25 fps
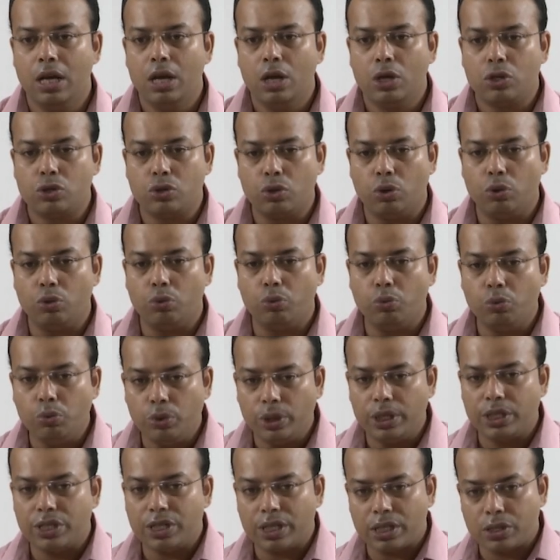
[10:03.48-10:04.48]
So,
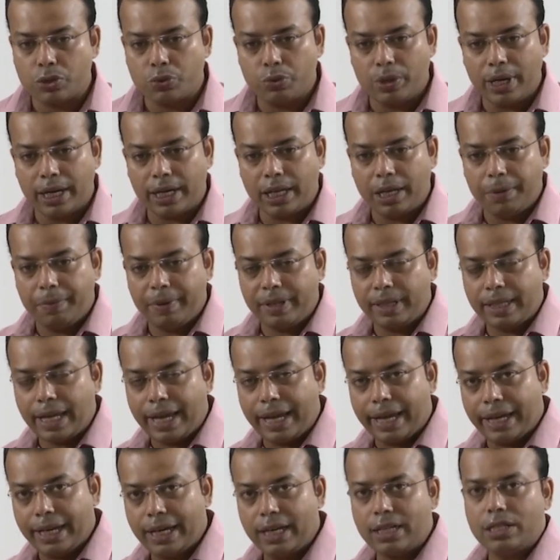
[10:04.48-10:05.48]
we are giving
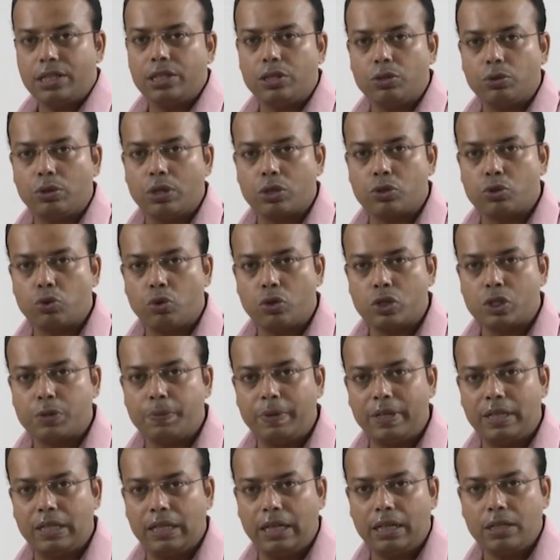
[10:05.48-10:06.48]
the energy to the source
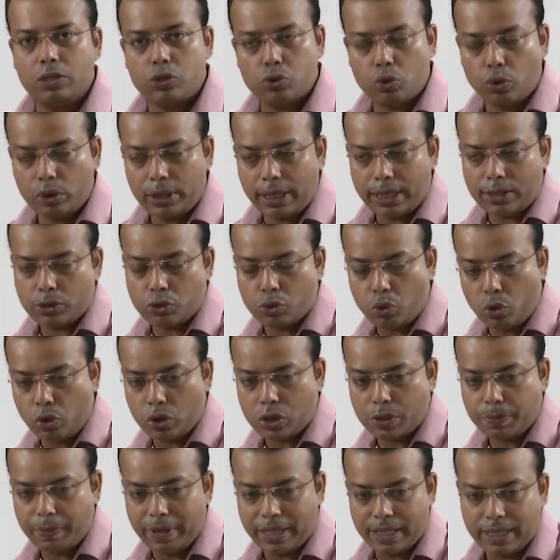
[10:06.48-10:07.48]
material, so that
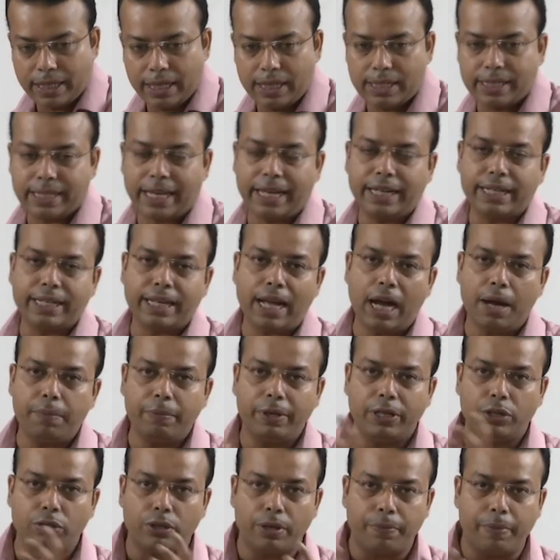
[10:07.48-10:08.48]
source materials can come
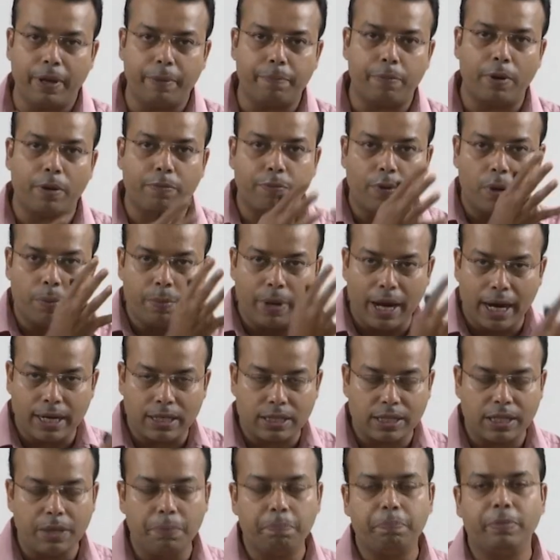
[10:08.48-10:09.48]
into the vapor form
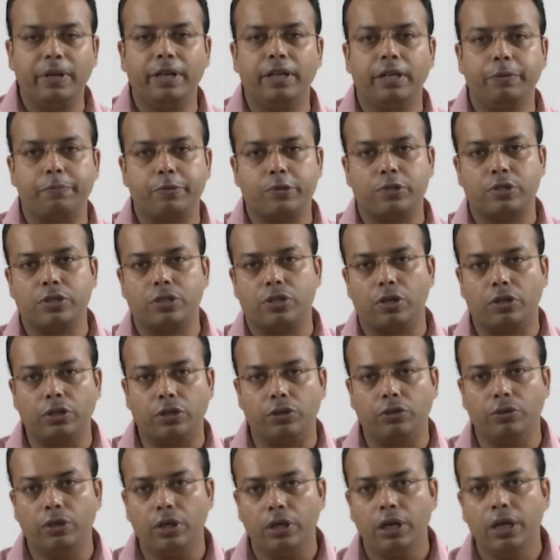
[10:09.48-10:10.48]
and simply deposit
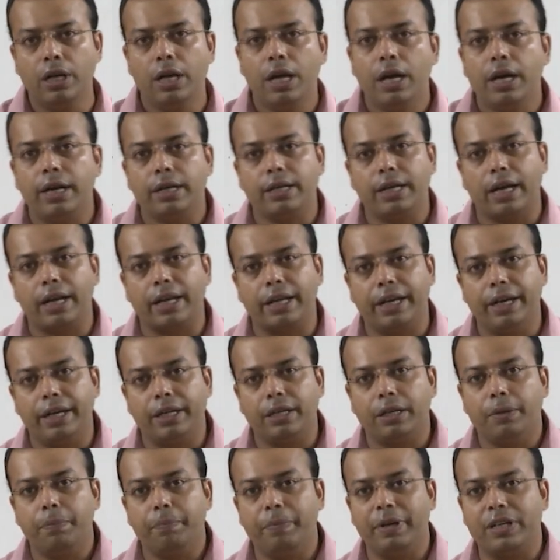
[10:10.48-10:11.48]
onto your
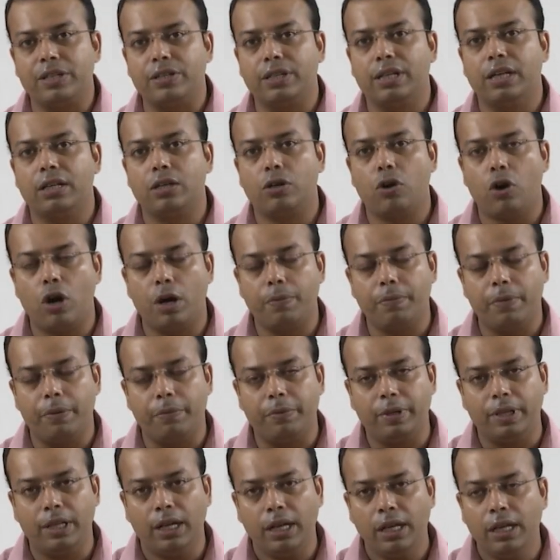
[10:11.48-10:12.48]
target material or
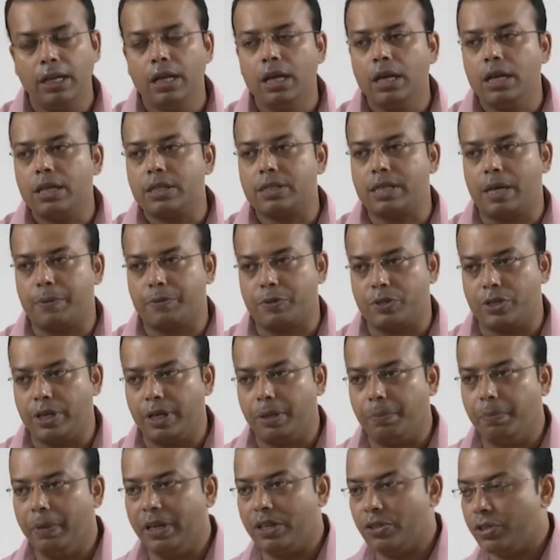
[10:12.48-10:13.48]
maybe the
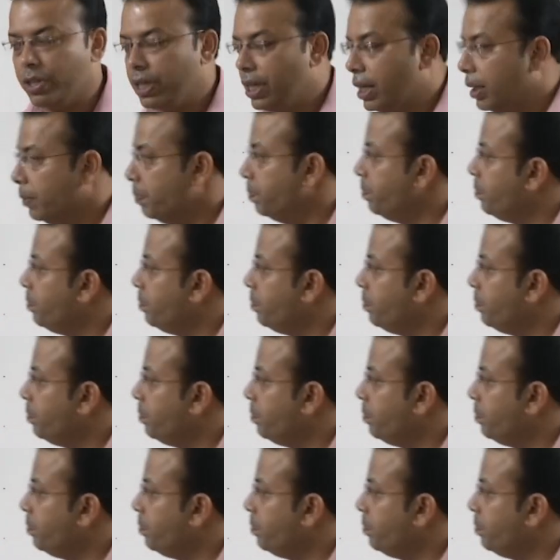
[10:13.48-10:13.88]
substrate material.